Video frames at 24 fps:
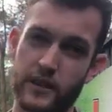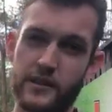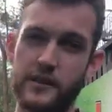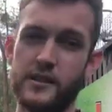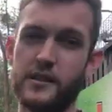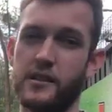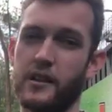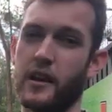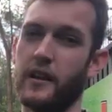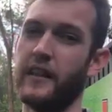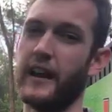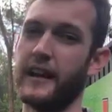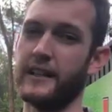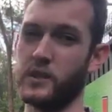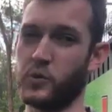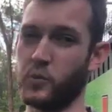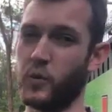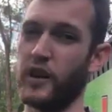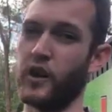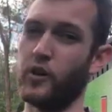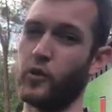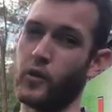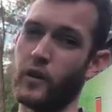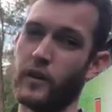So that's where
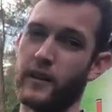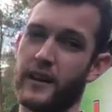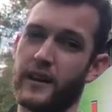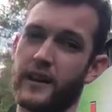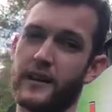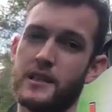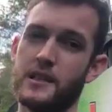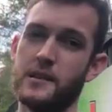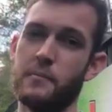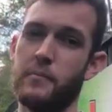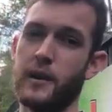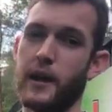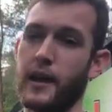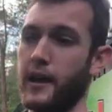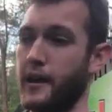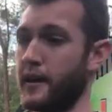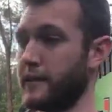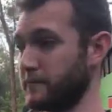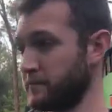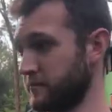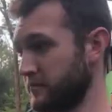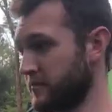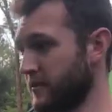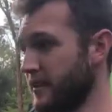you really need to be
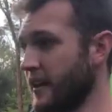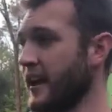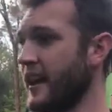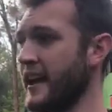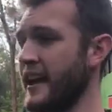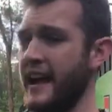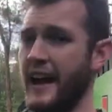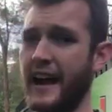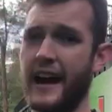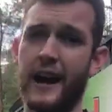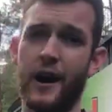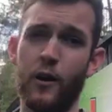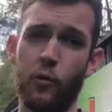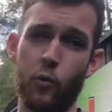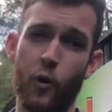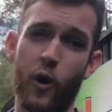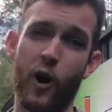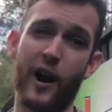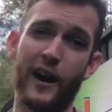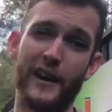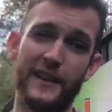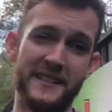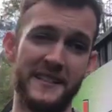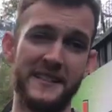
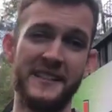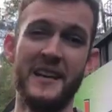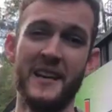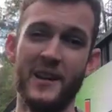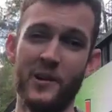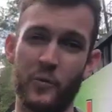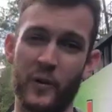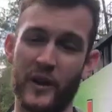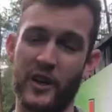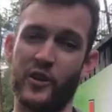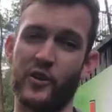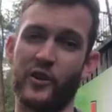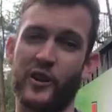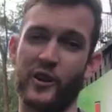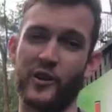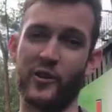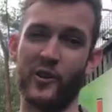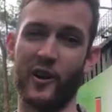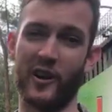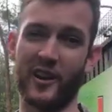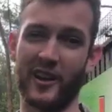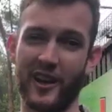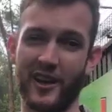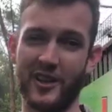wise when you're in
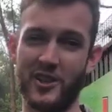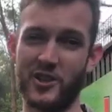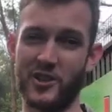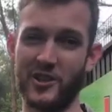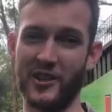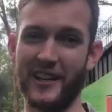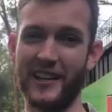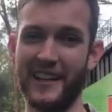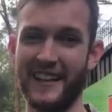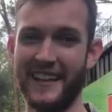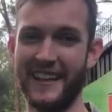croc country.